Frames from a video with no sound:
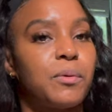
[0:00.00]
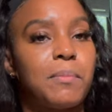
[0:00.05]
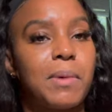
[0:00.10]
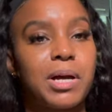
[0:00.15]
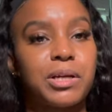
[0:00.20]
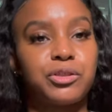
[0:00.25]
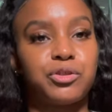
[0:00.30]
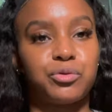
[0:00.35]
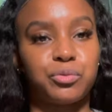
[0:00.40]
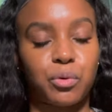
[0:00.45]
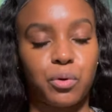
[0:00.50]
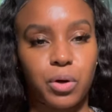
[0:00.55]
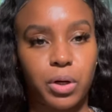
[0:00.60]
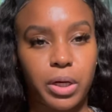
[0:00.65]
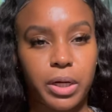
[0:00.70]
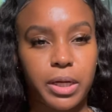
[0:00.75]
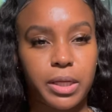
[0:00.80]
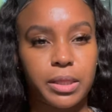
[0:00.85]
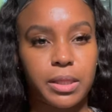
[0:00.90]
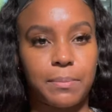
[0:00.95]
my drawer
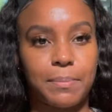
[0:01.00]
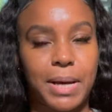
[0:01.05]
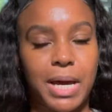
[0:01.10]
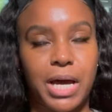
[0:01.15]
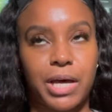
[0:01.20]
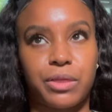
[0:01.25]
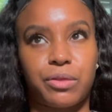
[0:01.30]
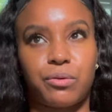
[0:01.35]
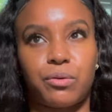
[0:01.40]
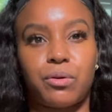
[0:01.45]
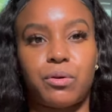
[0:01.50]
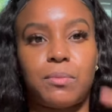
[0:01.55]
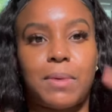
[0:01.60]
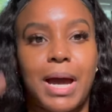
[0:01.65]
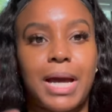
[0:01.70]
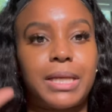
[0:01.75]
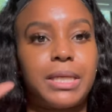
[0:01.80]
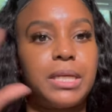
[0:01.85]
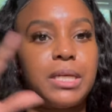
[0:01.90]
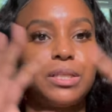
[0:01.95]
in the bathroom.
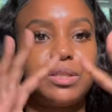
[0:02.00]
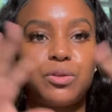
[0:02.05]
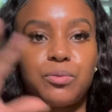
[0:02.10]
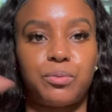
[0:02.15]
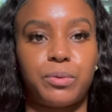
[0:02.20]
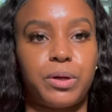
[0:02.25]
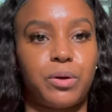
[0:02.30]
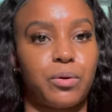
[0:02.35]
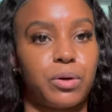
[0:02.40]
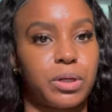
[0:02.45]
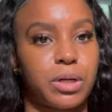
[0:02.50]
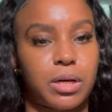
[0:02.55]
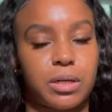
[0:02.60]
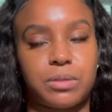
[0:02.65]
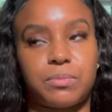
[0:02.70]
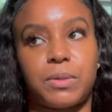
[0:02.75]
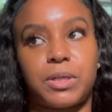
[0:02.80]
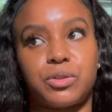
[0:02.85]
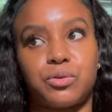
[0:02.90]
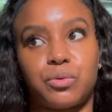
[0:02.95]
I need to reorganize
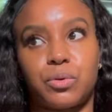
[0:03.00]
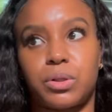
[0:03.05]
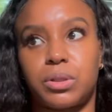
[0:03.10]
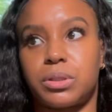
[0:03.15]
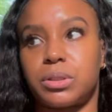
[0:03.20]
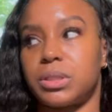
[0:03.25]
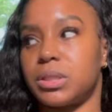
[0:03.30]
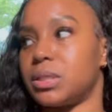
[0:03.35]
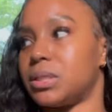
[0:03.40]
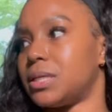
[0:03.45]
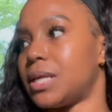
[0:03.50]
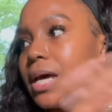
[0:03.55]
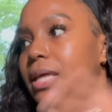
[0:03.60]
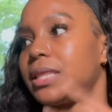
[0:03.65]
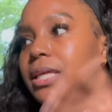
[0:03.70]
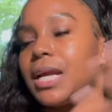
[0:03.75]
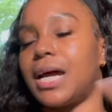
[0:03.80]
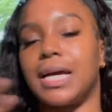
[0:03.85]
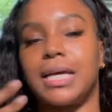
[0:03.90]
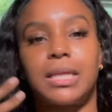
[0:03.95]
my drawers. Now
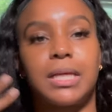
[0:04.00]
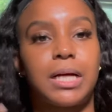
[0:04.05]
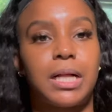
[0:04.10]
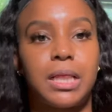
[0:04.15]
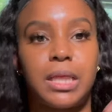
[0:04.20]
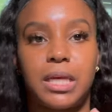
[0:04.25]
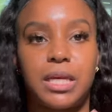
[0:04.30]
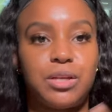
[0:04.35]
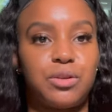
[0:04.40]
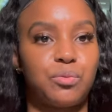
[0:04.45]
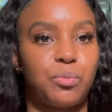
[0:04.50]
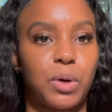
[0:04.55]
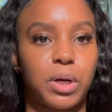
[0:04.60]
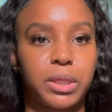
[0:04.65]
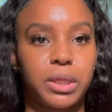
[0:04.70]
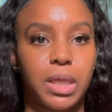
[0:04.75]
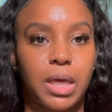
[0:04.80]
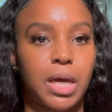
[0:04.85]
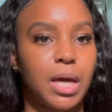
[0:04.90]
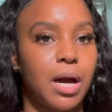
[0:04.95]
that I cleaned
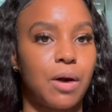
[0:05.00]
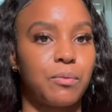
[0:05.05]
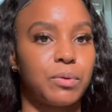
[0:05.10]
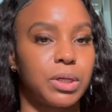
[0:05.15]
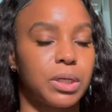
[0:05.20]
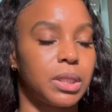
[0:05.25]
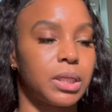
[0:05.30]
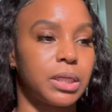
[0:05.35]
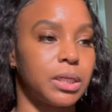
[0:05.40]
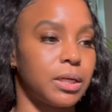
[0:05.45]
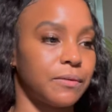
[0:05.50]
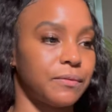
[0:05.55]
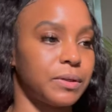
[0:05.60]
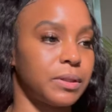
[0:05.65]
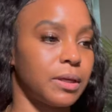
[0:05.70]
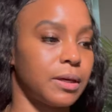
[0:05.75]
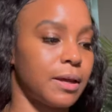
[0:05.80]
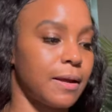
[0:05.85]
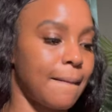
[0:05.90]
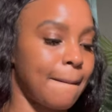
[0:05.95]
one thing, I want to clean
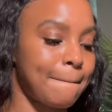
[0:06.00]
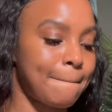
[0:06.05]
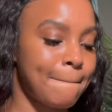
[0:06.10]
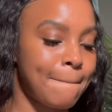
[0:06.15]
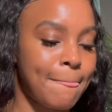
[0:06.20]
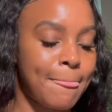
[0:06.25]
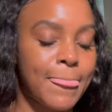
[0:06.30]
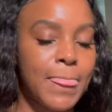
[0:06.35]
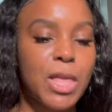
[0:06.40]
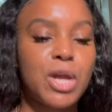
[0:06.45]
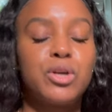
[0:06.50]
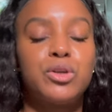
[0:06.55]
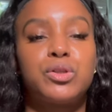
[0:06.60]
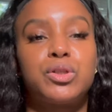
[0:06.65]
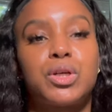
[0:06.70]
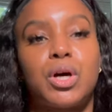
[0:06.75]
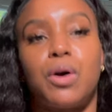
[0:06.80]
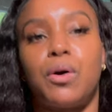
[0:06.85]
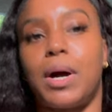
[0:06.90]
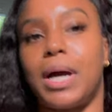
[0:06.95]
everything.
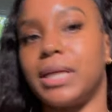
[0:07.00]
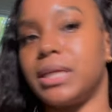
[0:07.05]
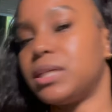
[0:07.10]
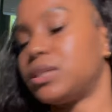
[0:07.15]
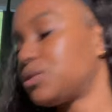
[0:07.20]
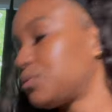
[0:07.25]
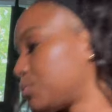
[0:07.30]
So I need to